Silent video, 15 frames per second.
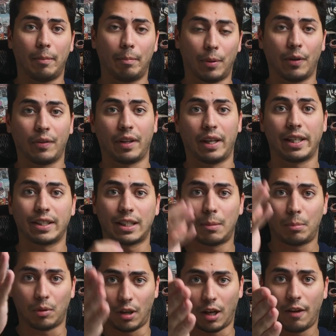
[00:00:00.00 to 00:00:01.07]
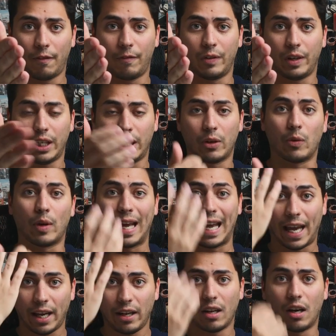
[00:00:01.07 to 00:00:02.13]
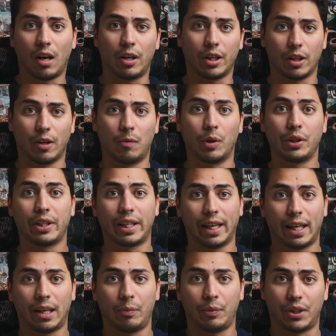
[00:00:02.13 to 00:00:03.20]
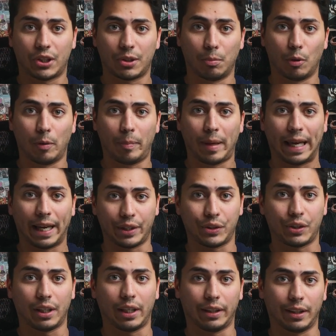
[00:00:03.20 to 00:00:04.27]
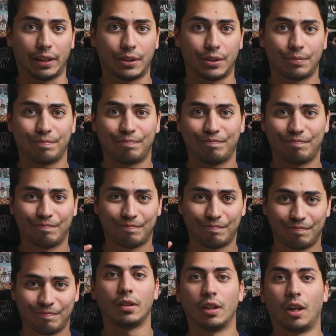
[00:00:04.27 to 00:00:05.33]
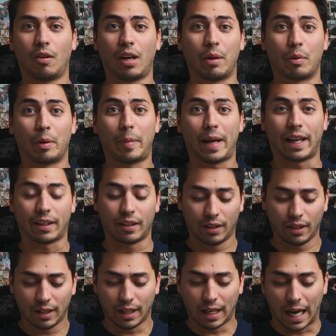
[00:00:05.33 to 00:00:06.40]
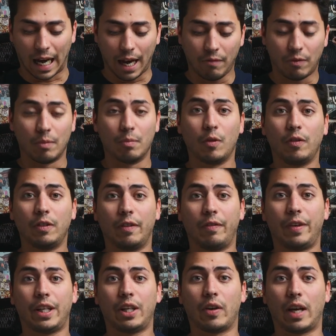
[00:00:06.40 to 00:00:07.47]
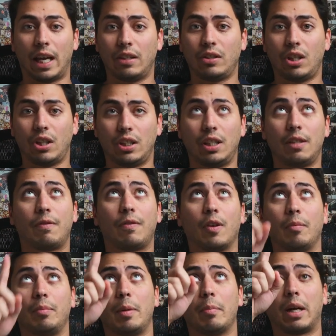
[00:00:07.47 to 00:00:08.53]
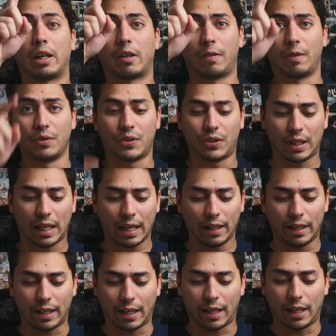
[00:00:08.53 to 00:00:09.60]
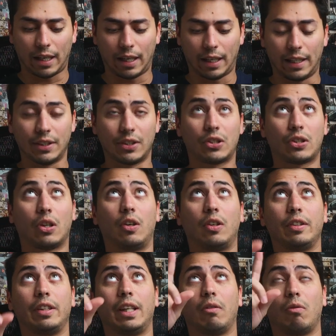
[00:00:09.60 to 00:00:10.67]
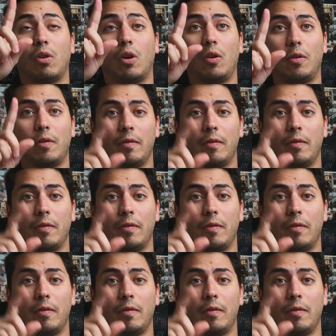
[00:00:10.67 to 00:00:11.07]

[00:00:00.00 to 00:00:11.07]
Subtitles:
both an example of video and audio of what you can get with a small package like this. Alright, we're back. I've removed the video NTG from the microphone stand and I installed the Rode